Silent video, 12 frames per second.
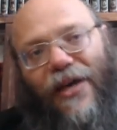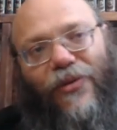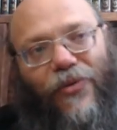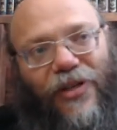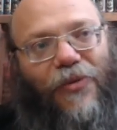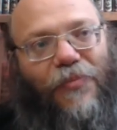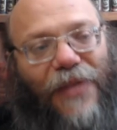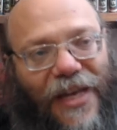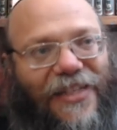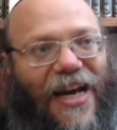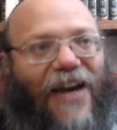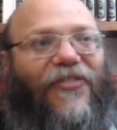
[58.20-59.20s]
to their place
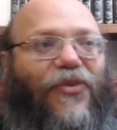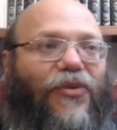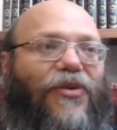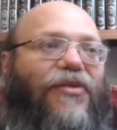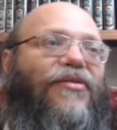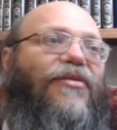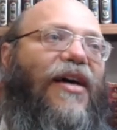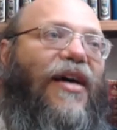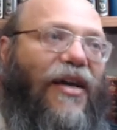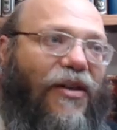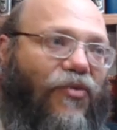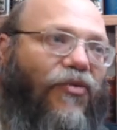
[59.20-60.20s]
afterwards
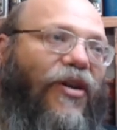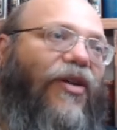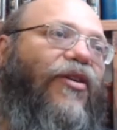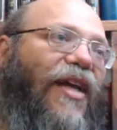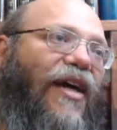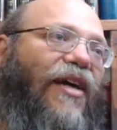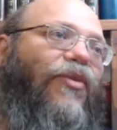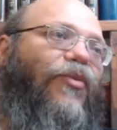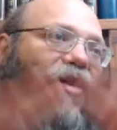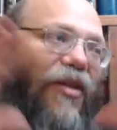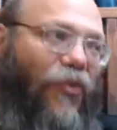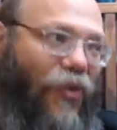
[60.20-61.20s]
and reconnect
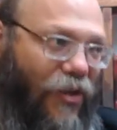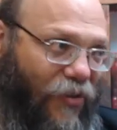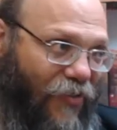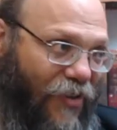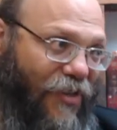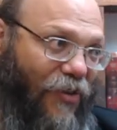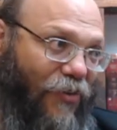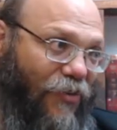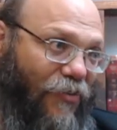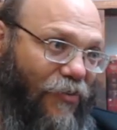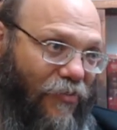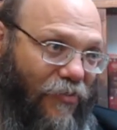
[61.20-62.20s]
with the world of Atzilut.
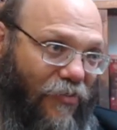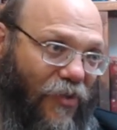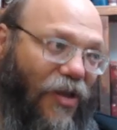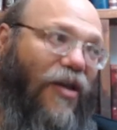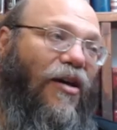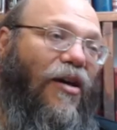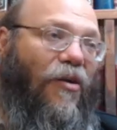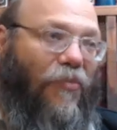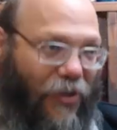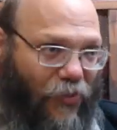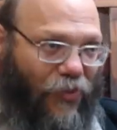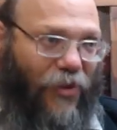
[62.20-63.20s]
Okay,
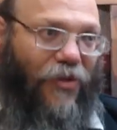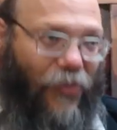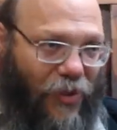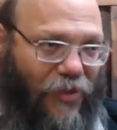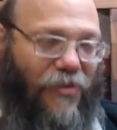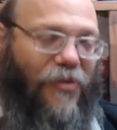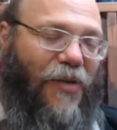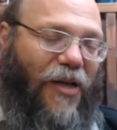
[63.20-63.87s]
but we'll speak